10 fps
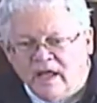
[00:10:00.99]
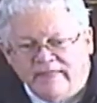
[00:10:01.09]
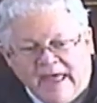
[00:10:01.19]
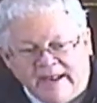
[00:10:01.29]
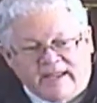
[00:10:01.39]

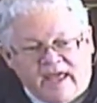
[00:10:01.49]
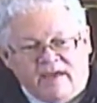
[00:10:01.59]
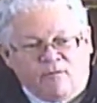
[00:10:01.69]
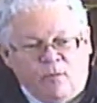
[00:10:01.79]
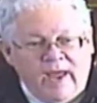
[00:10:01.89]
that
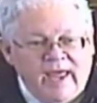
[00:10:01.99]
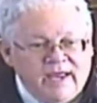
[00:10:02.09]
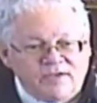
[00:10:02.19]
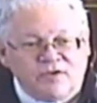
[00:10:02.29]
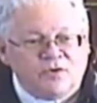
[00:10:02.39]
gave
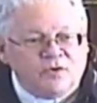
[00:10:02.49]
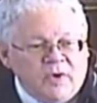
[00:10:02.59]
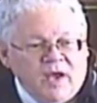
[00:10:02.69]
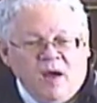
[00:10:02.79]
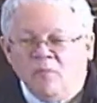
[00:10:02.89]
way to
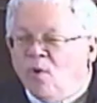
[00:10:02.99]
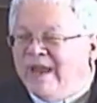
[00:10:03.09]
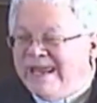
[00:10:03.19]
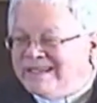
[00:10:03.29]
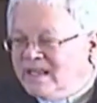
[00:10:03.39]
a more
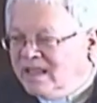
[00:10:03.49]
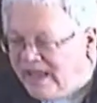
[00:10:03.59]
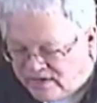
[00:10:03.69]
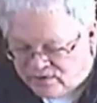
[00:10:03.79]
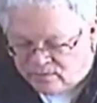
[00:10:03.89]

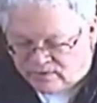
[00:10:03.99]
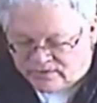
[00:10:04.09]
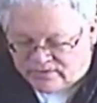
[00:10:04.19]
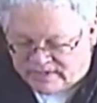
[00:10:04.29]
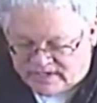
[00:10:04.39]
intellectual
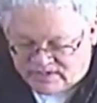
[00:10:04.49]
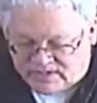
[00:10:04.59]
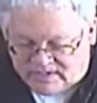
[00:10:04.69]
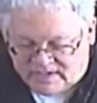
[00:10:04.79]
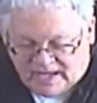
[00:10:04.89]

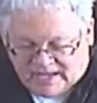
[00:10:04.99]
tradition,